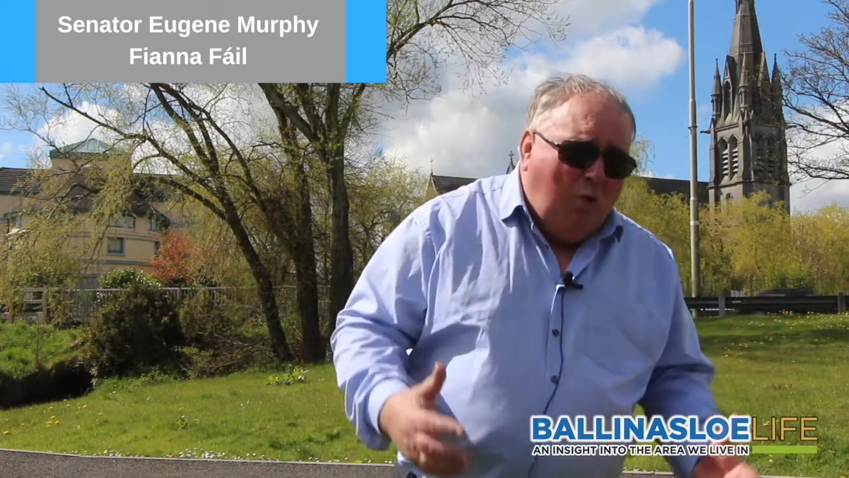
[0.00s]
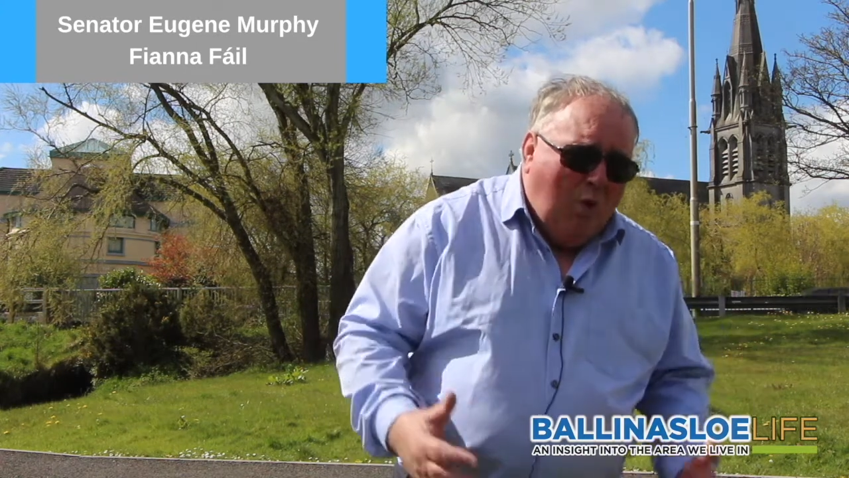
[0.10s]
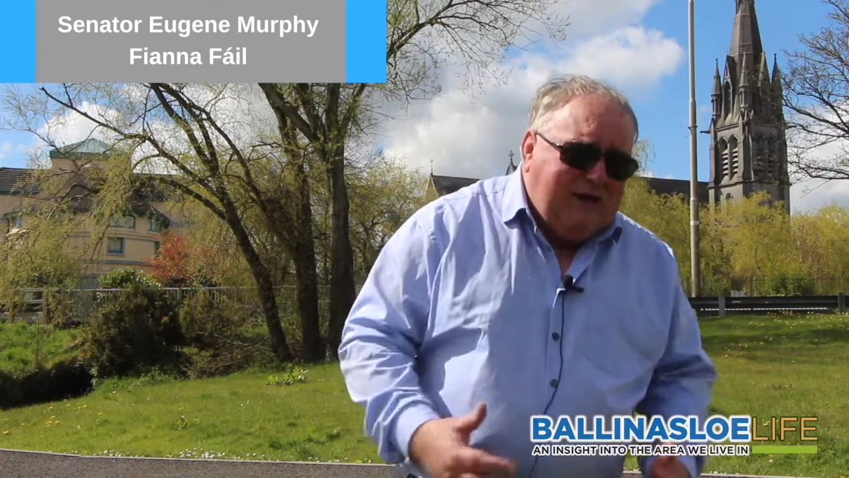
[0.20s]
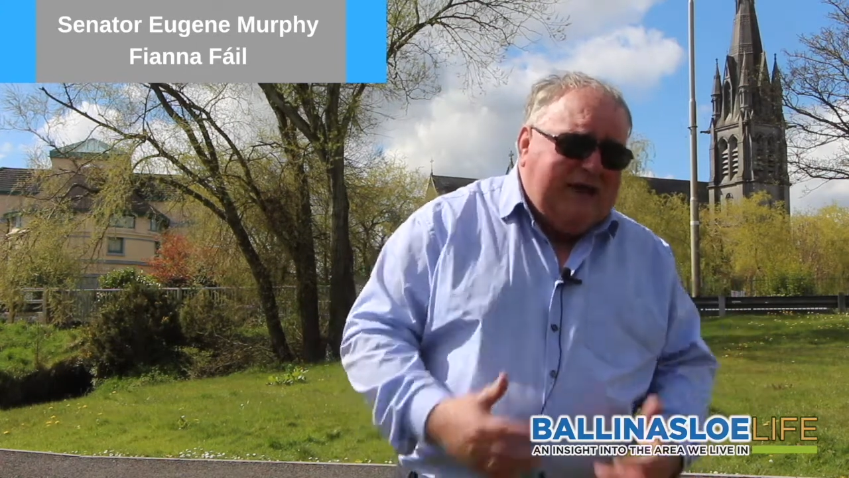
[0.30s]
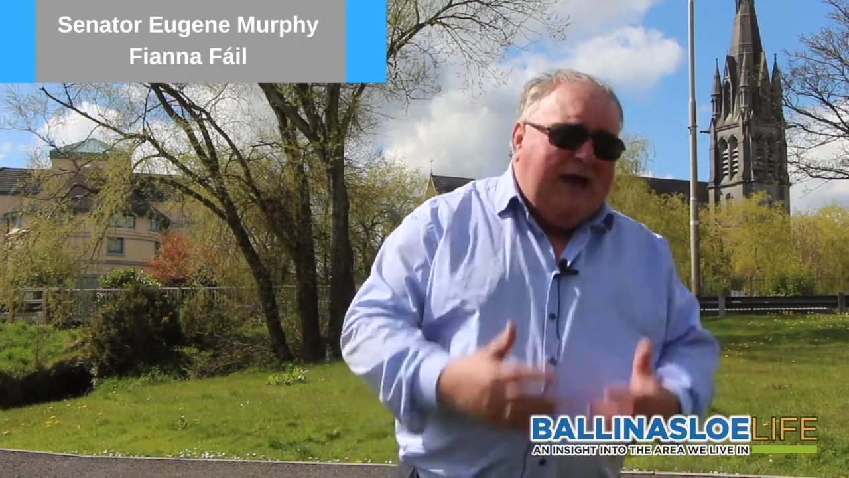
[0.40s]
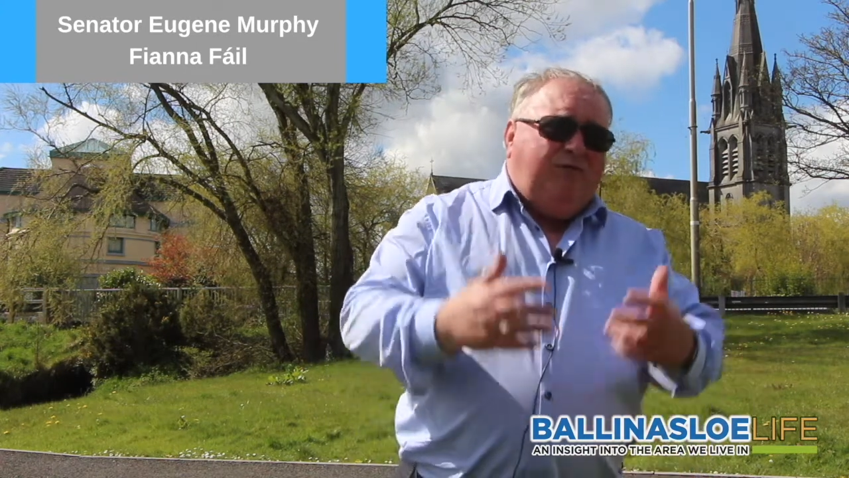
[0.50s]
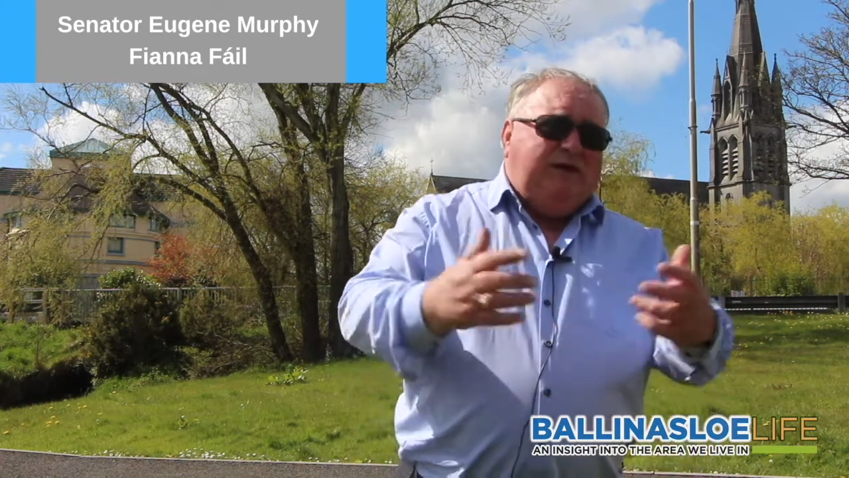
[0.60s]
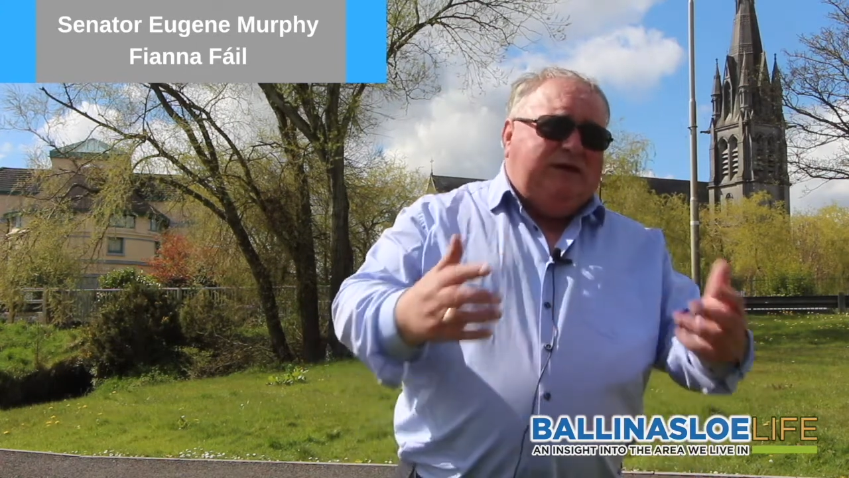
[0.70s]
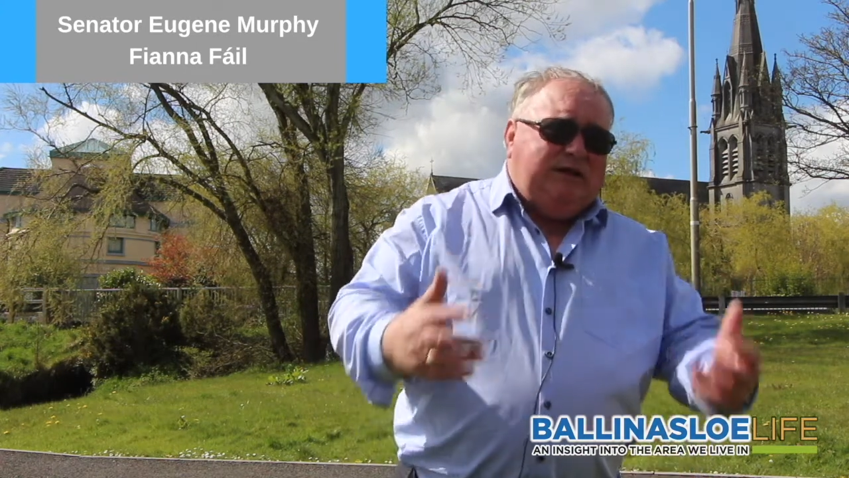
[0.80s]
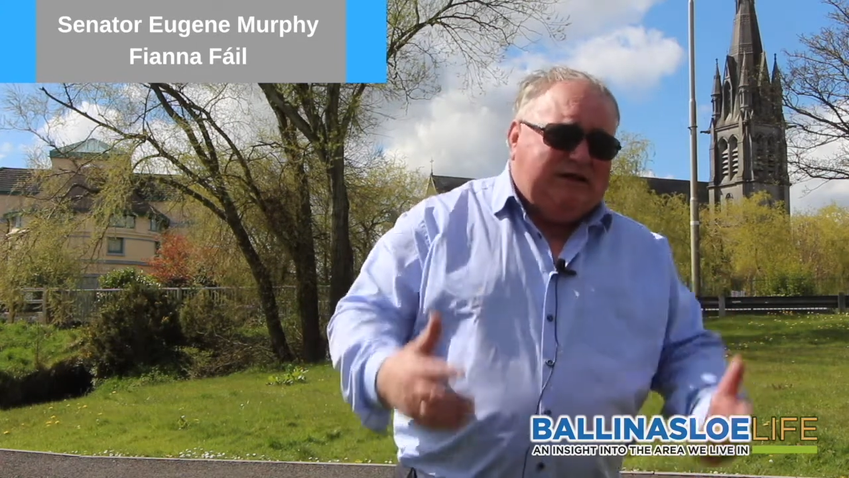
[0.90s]
what have
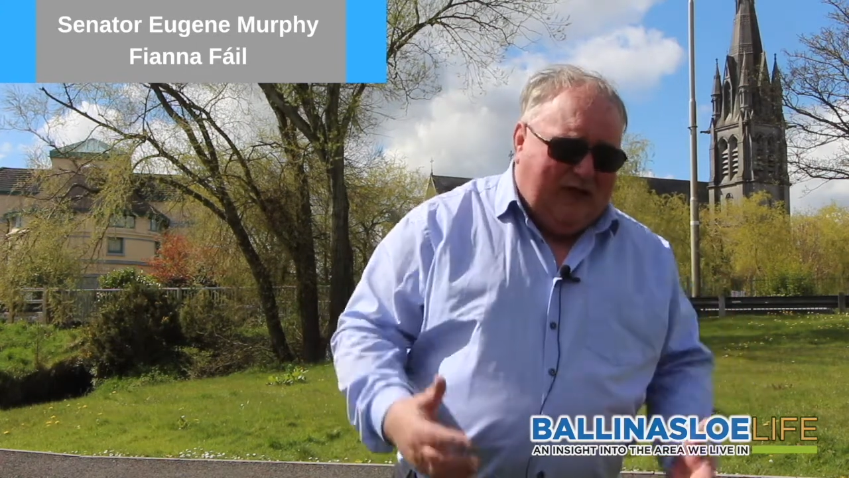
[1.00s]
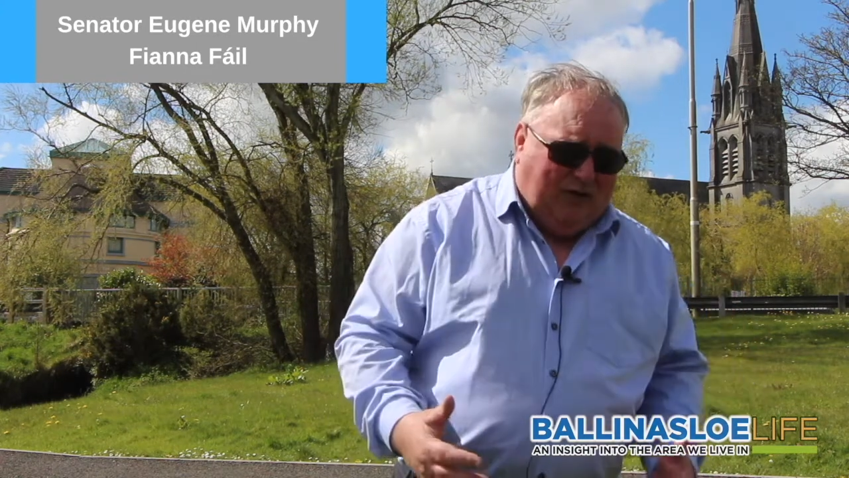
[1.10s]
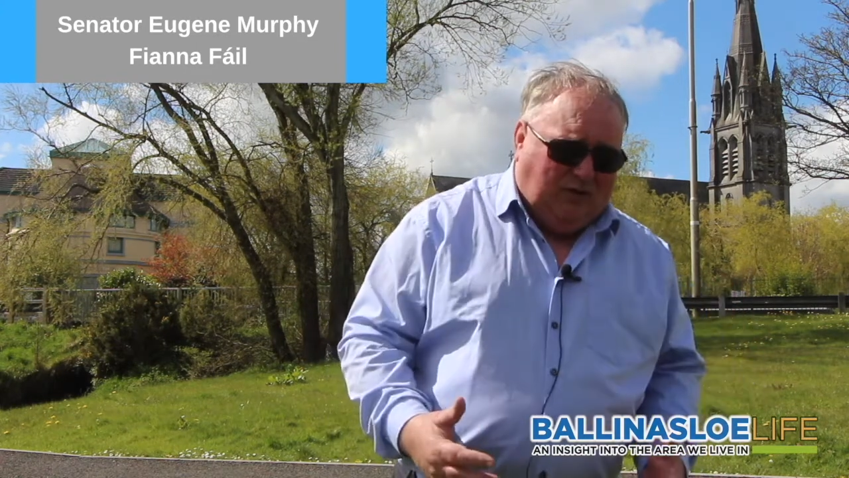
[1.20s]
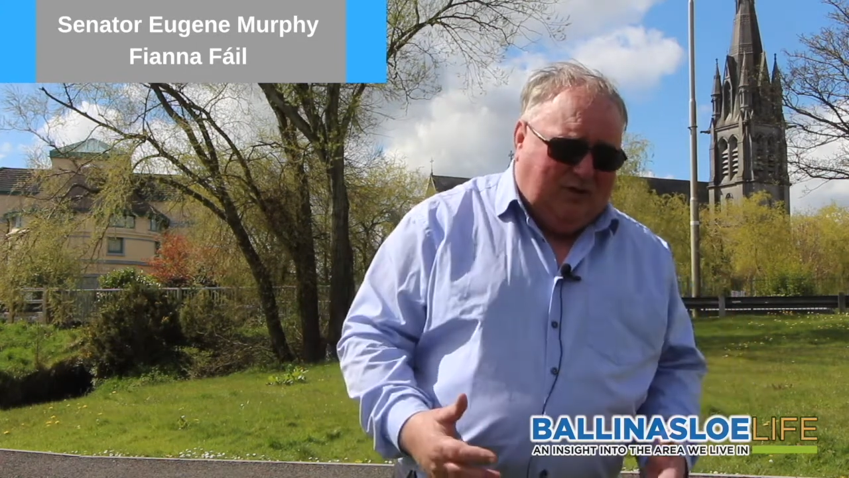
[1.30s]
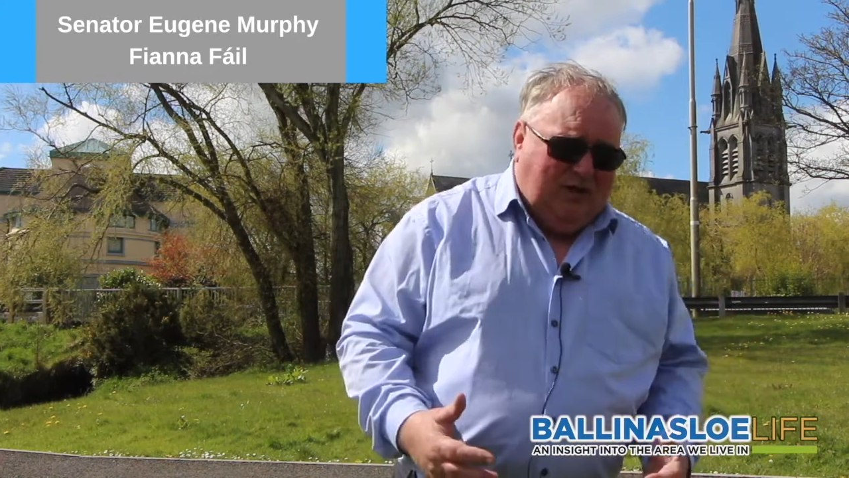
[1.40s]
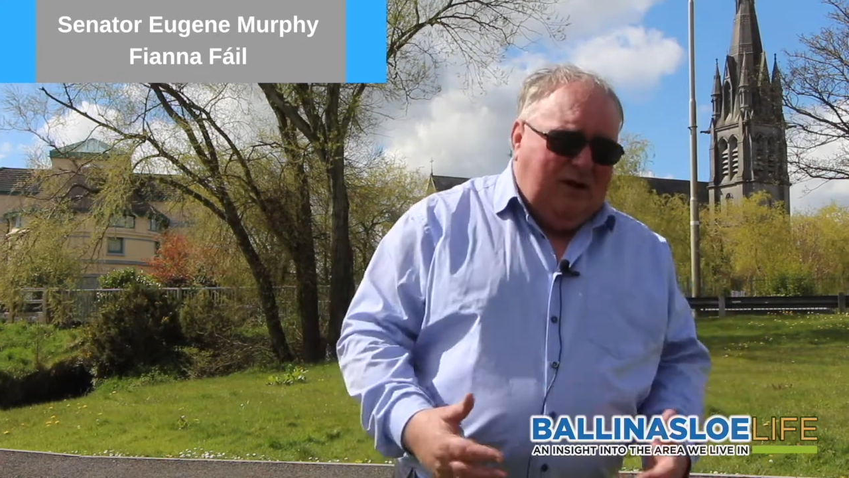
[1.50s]
we in the town.